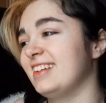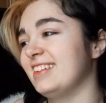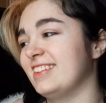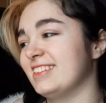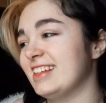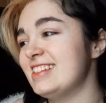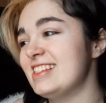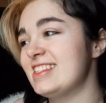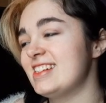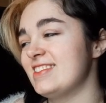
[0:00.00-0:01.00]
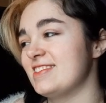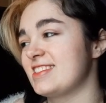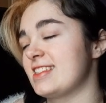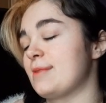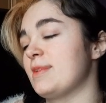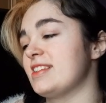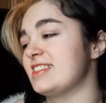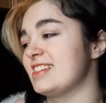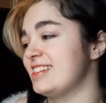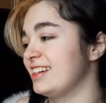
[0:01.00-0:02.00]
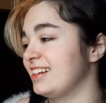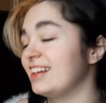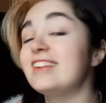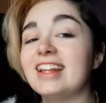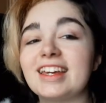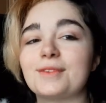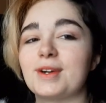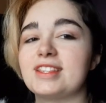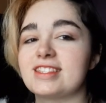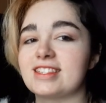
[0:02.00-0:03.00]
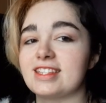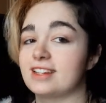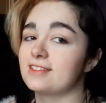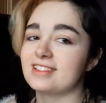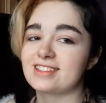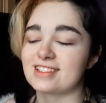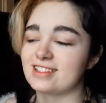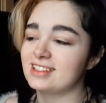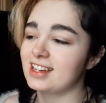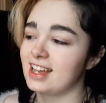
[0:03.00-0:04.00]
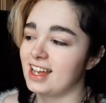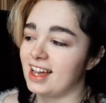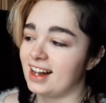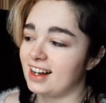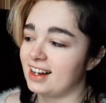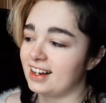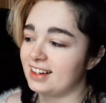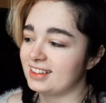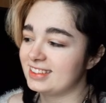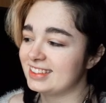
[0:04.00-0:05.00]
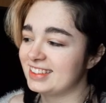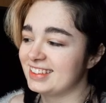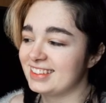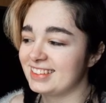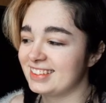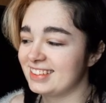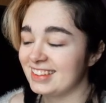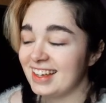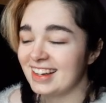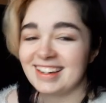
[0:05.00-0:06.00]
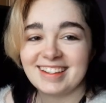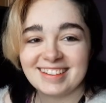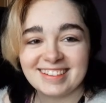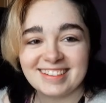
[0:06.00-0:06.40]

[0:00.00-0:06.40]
no, that teaser looks amazing. I really can't wait to see the whole song. Yeah.